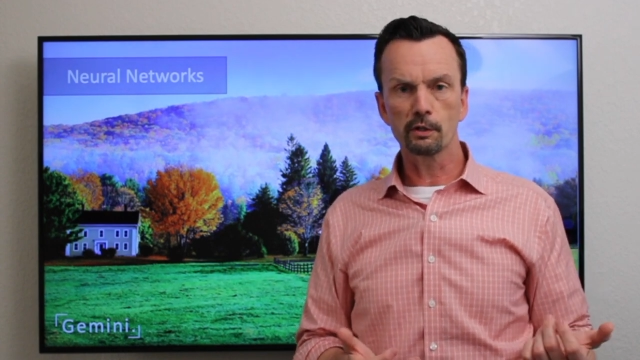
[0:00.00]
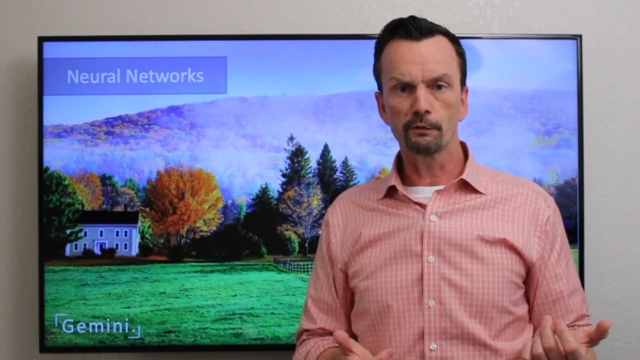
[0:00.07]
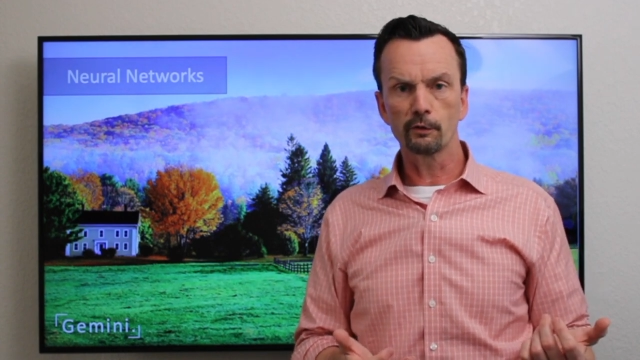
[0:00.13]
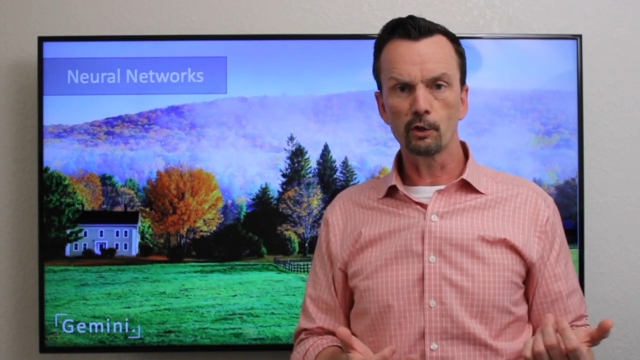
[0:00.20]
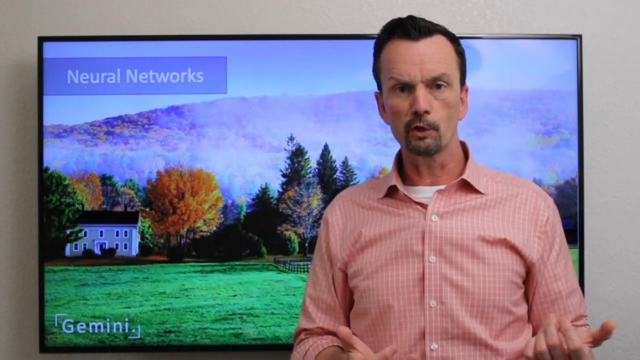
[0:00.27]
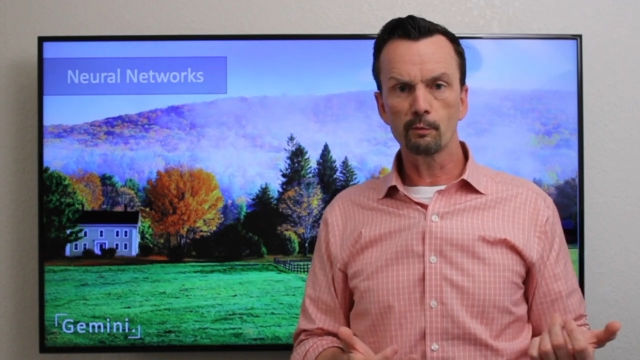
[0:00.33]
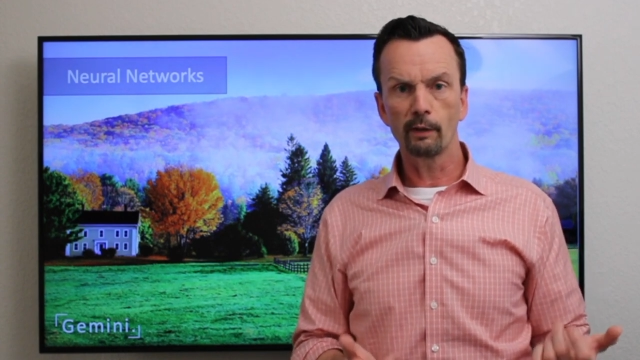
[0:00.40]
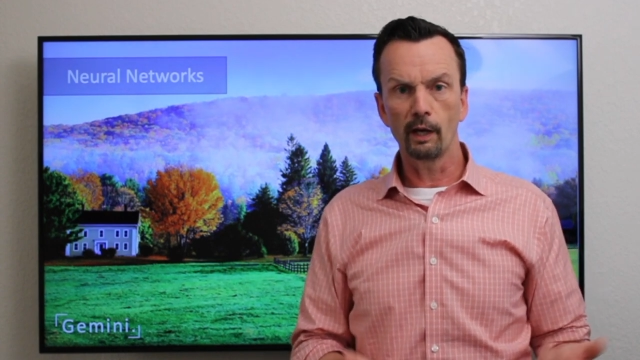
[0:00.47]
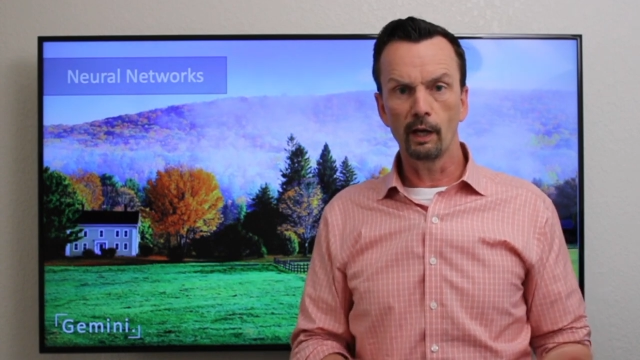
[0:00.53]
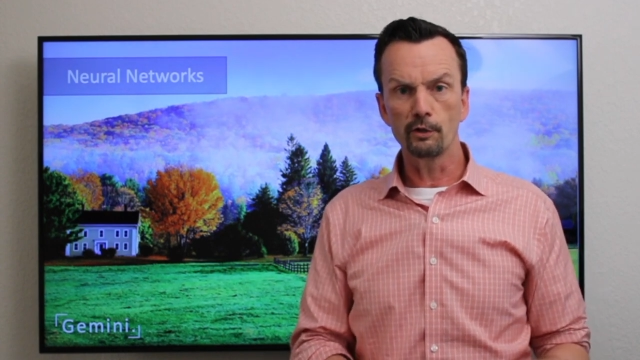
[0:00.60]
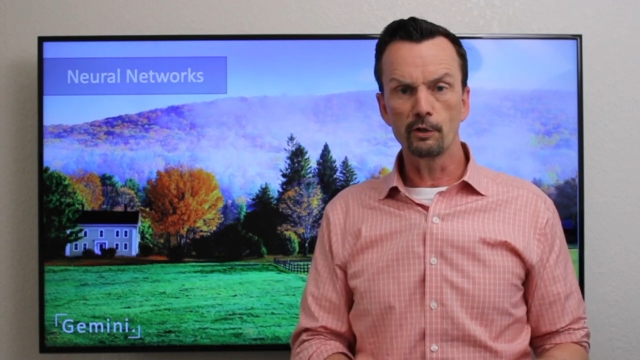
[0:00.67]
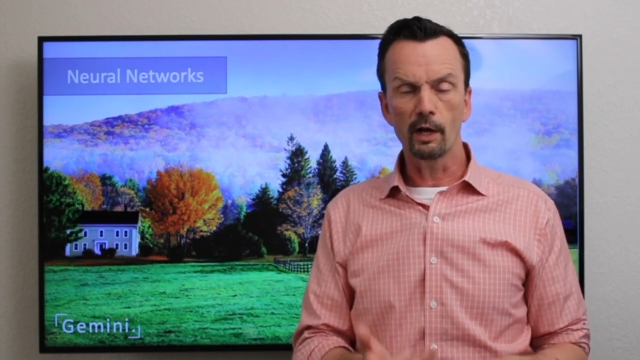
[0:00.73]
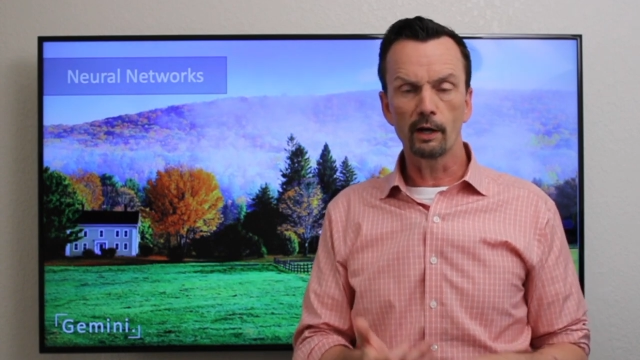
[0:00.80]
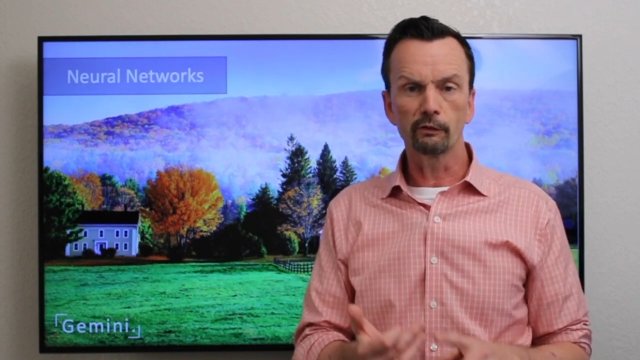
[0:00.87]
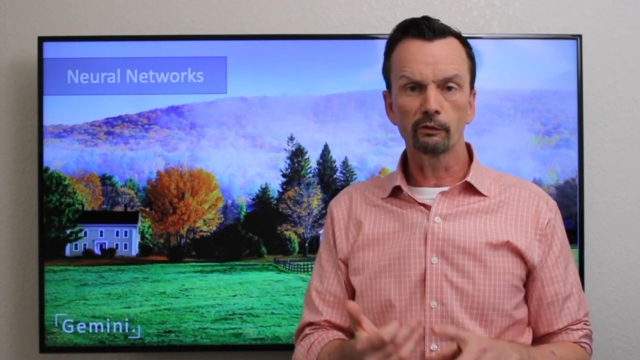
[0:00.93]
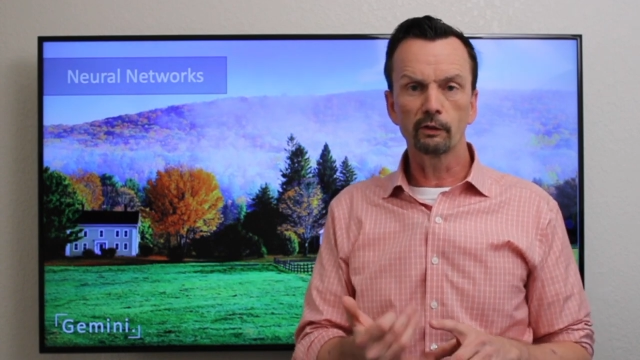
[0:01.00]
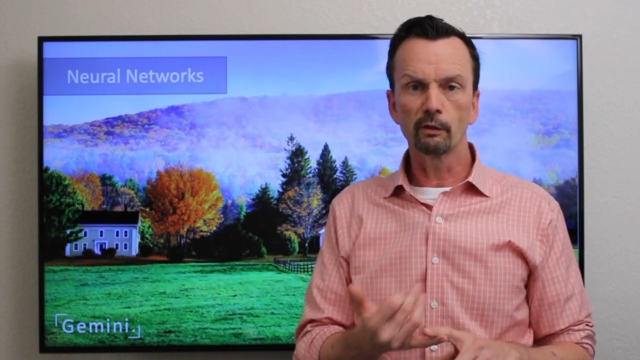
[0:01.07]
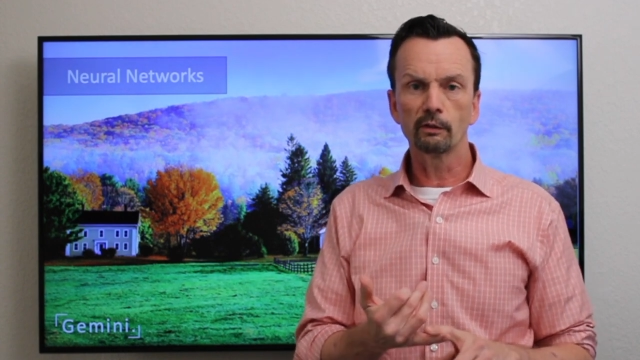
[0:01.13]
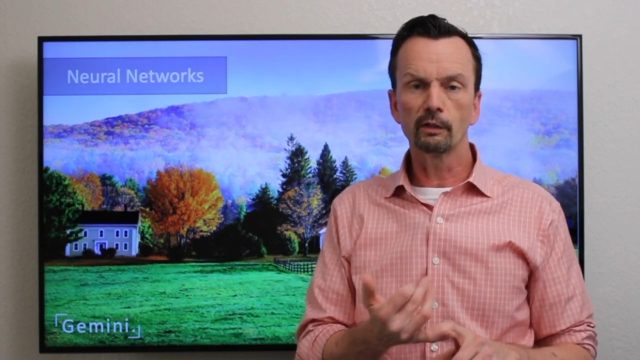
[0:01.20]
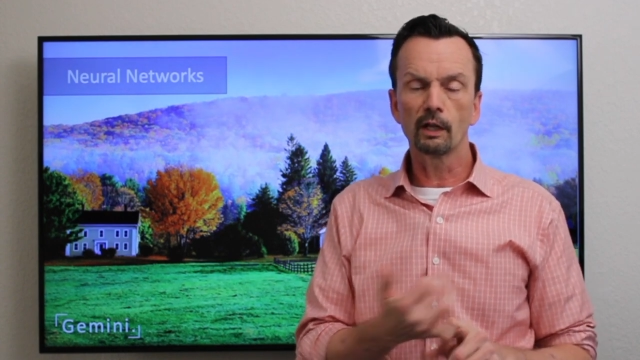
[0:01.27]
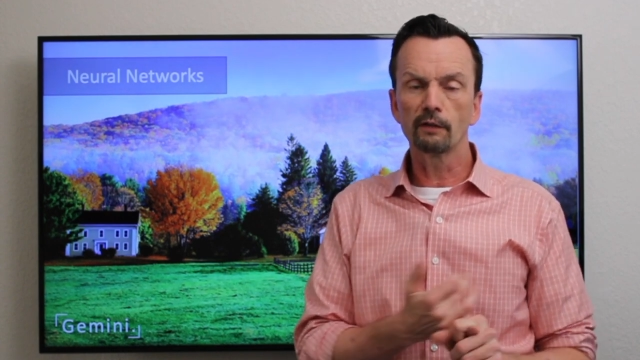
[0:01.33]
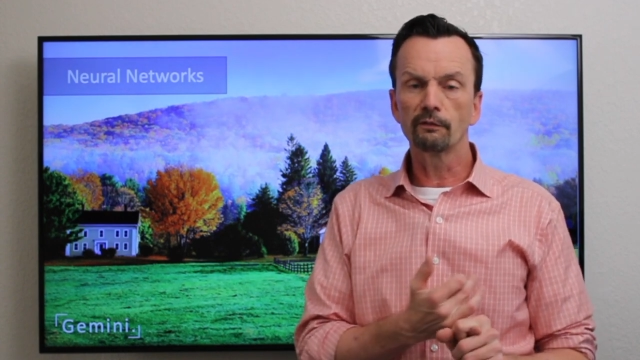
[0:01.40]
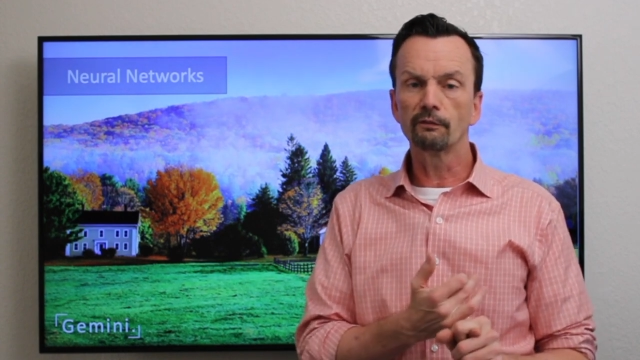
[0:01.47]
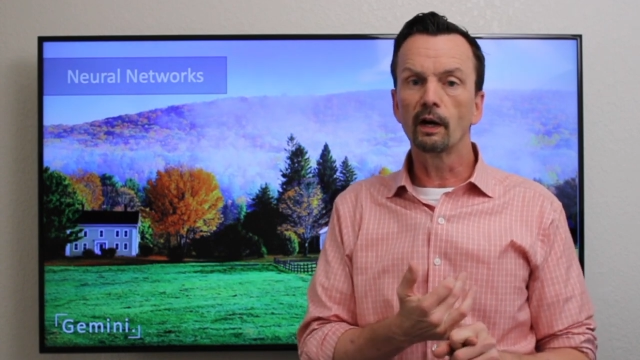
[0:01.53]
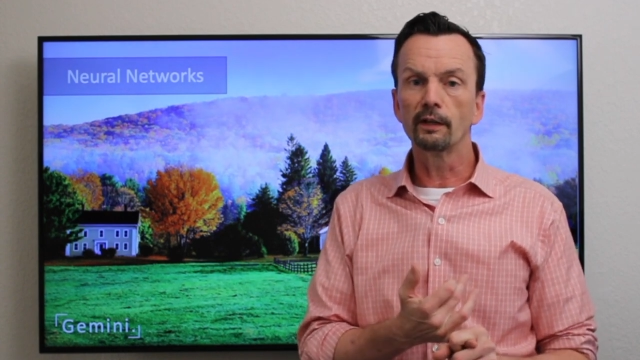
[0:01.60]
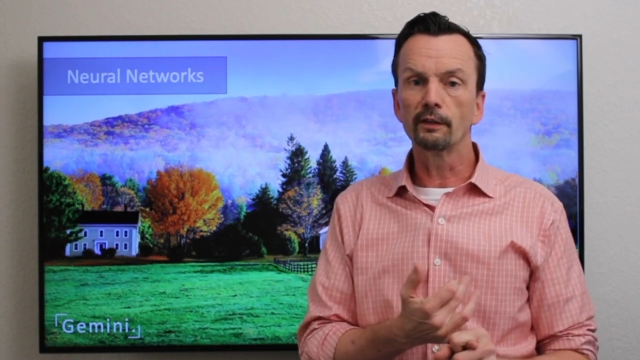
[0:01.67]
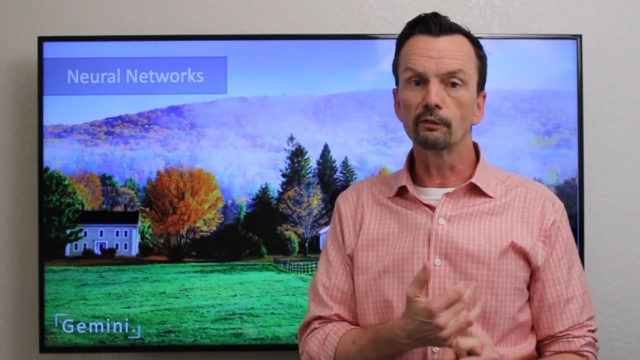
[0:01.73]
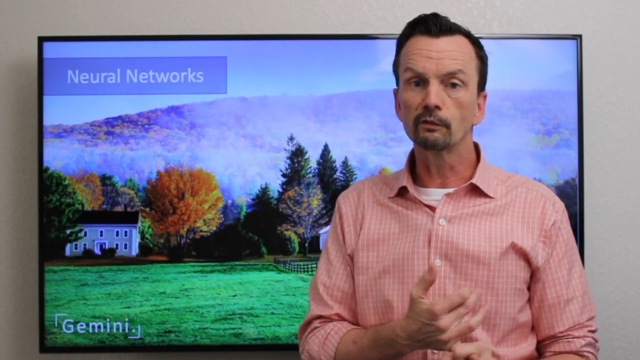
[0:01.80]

the first page out. It's going to identify the